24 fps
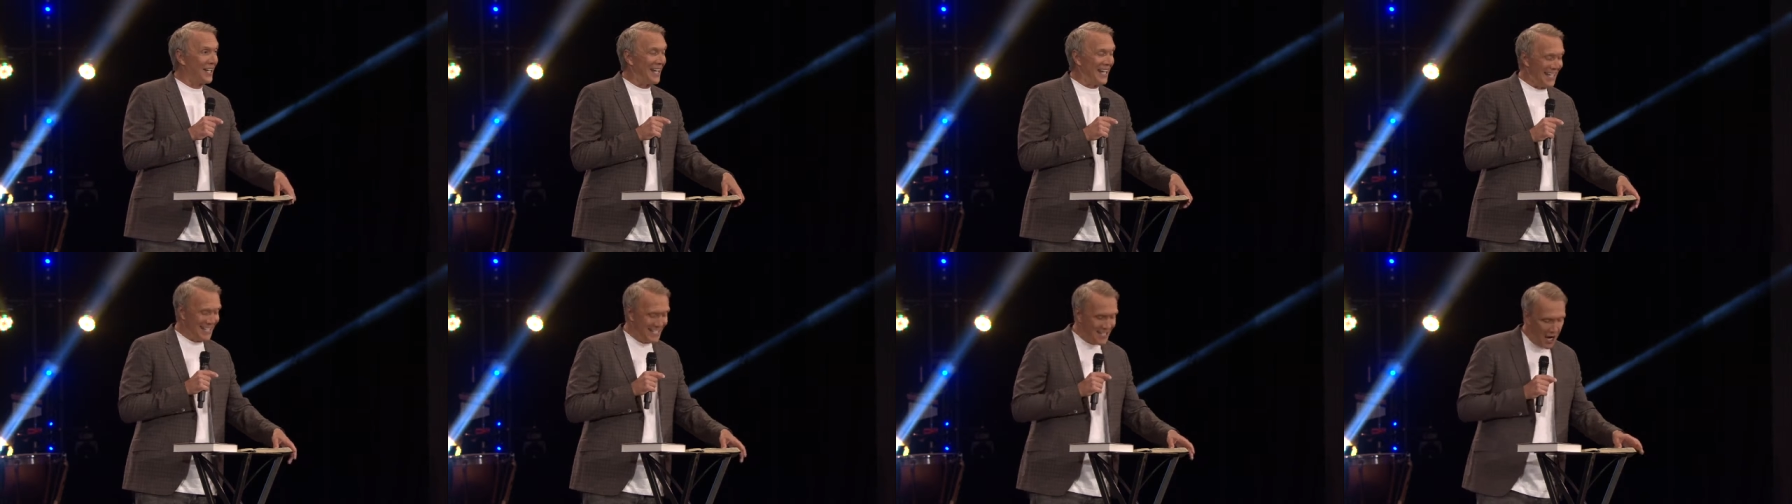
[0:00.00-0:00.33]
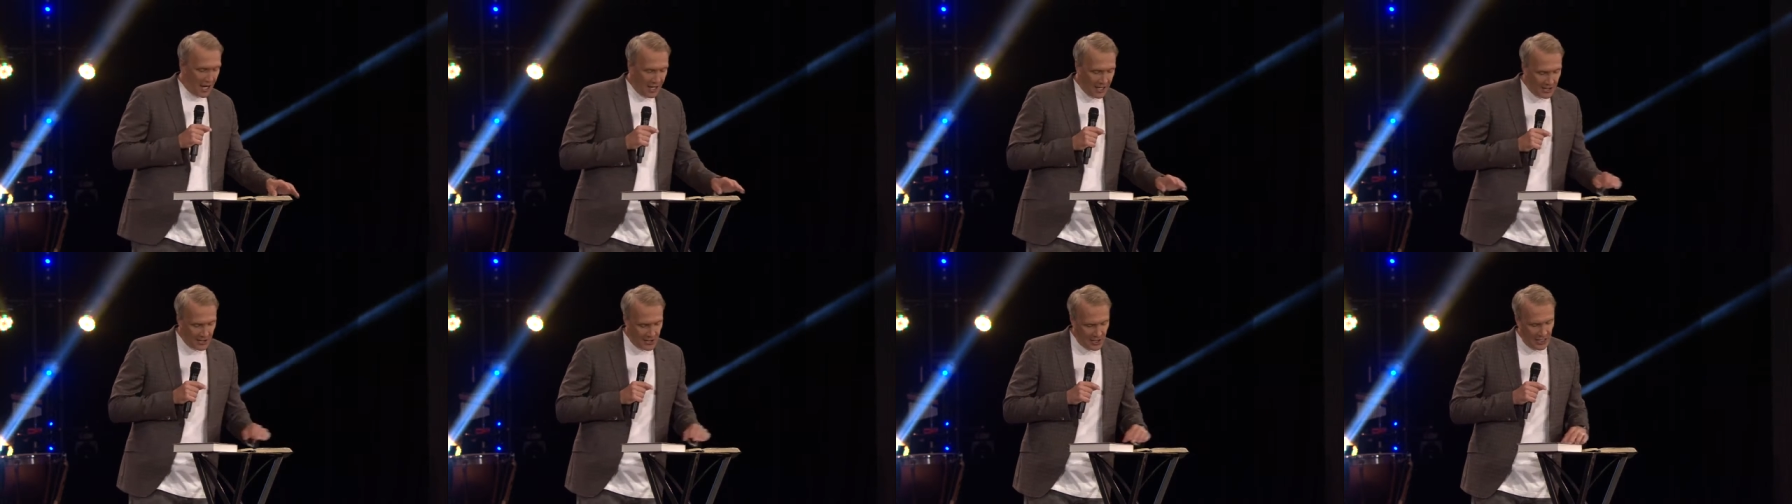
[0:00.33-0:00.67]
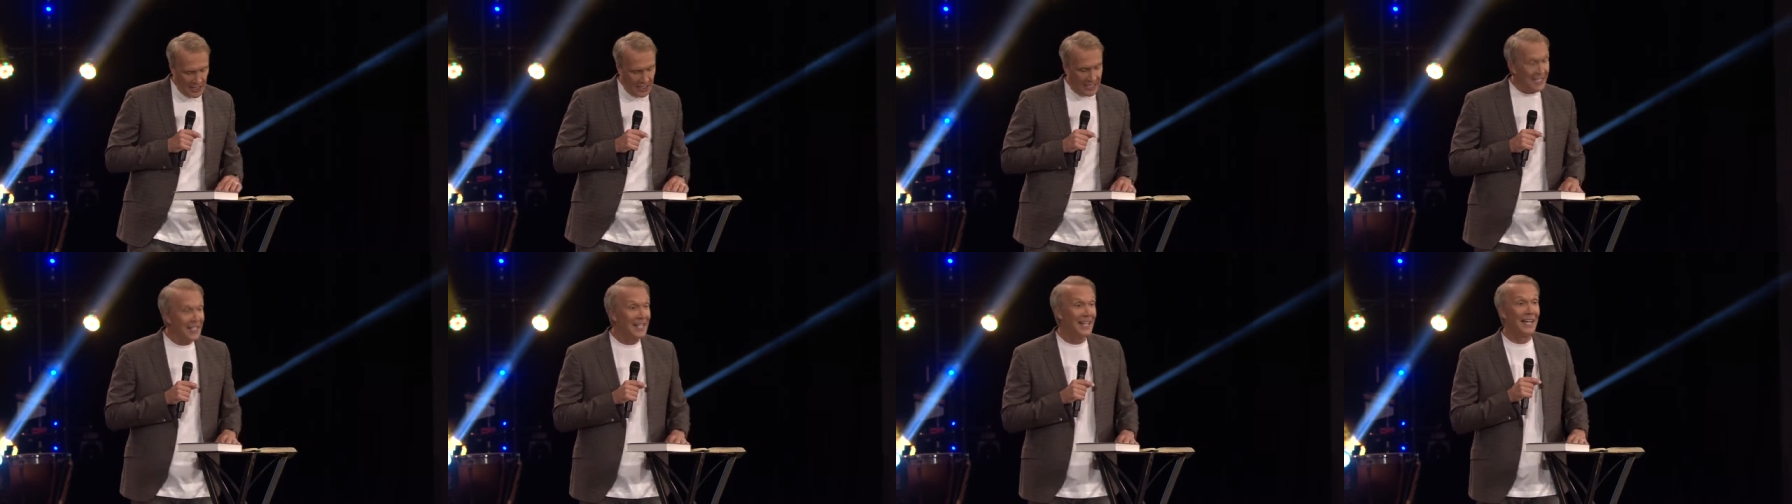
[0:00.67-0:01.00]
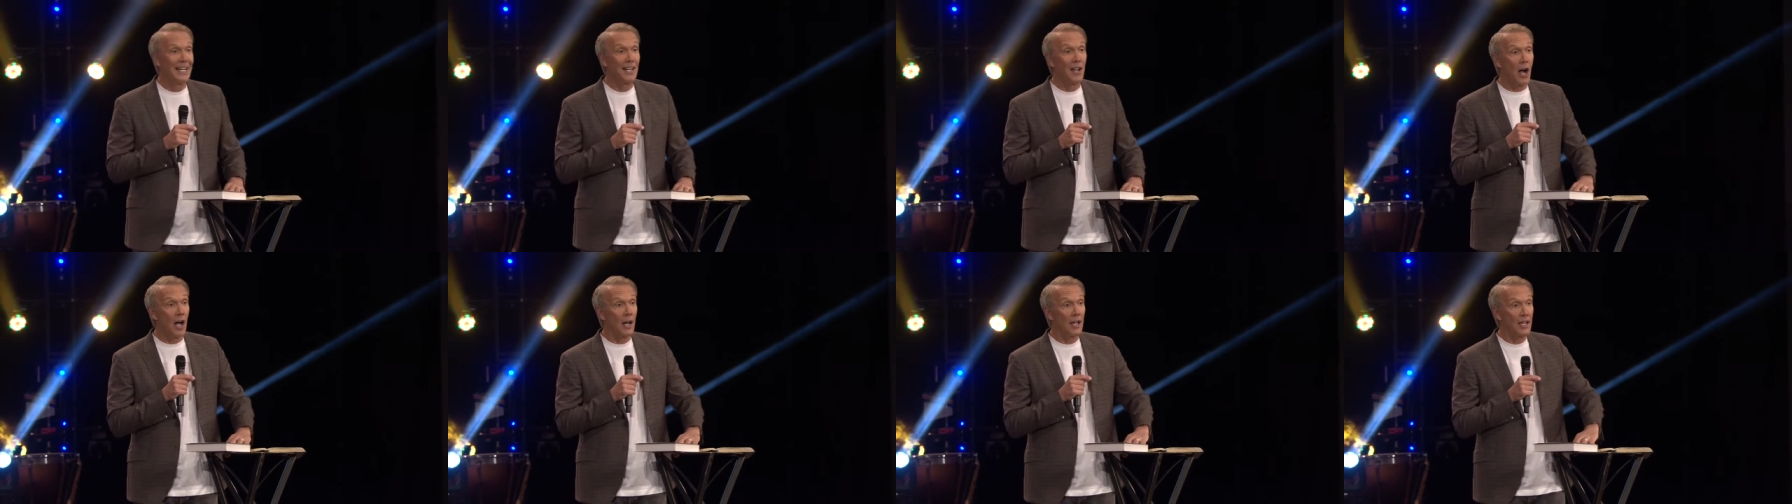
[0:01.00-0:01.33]
in
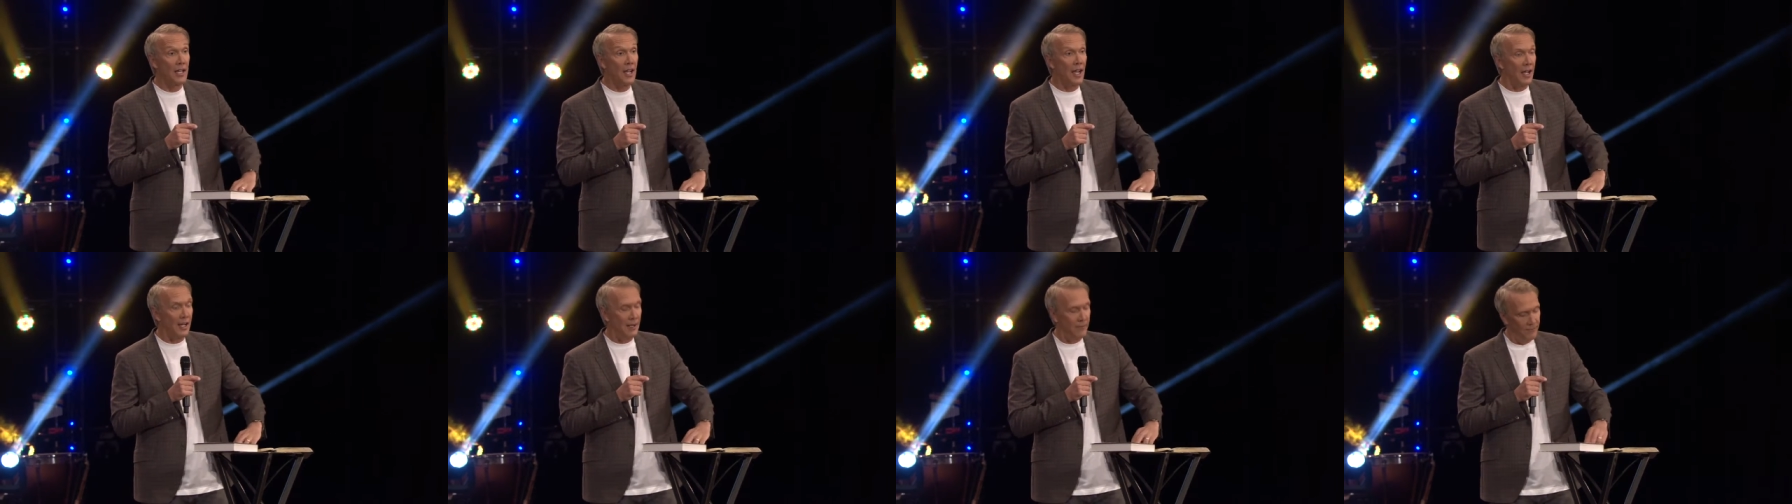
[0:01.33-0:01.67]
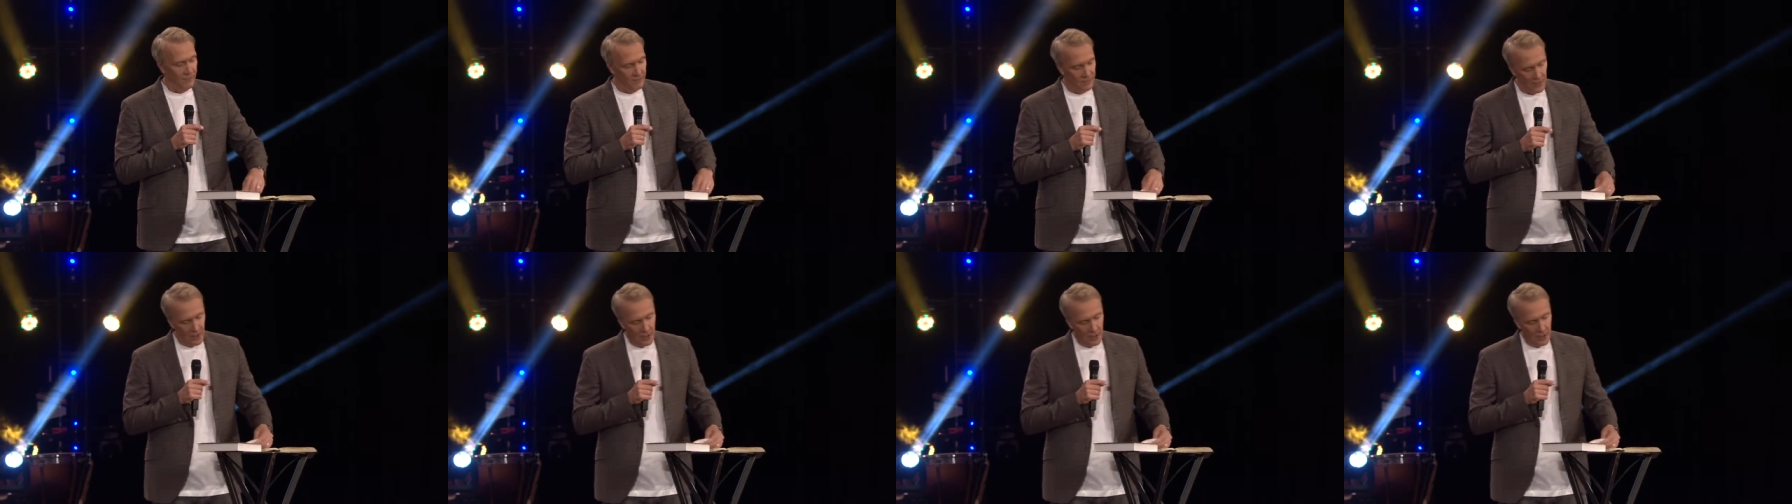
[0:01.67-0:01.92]
1998.